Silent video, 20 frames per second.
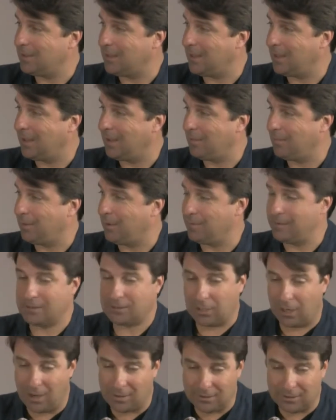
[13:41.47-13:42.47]
Um, are they
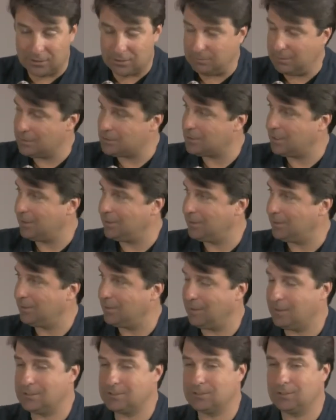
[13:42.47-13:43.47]
talking to each
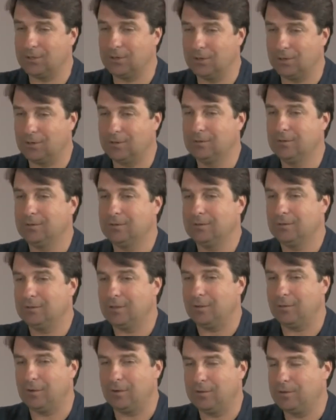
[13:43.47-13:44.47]
other? Is there
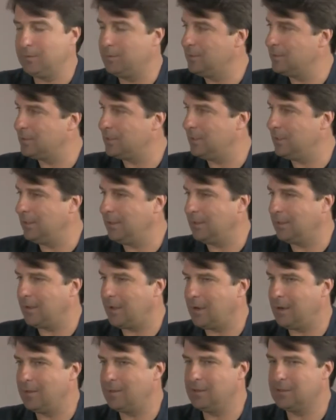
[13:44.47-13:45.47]
are you seeing
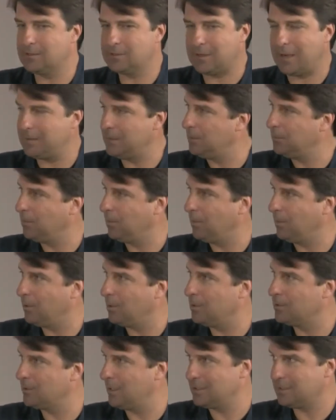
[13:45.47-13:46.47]
kind of these silent
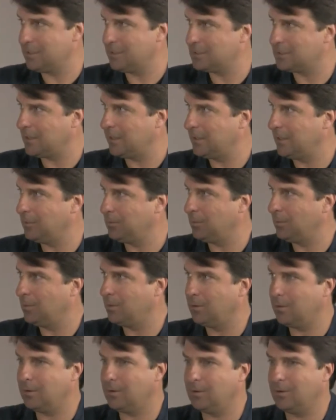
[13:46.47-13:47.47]
wars? Is it a silent
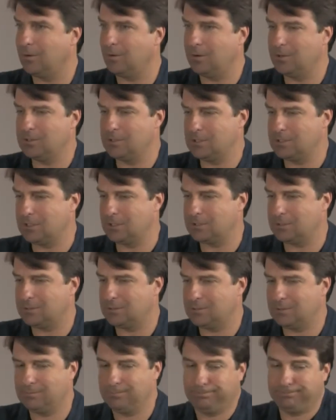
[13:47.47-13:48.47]
war or is it just
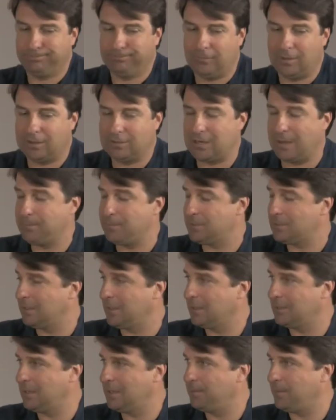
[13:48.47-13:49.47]
a tempest
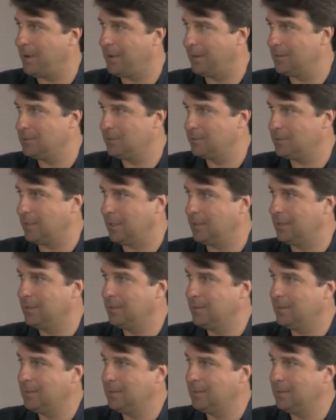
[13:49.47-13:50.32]
in a teapot, as you said?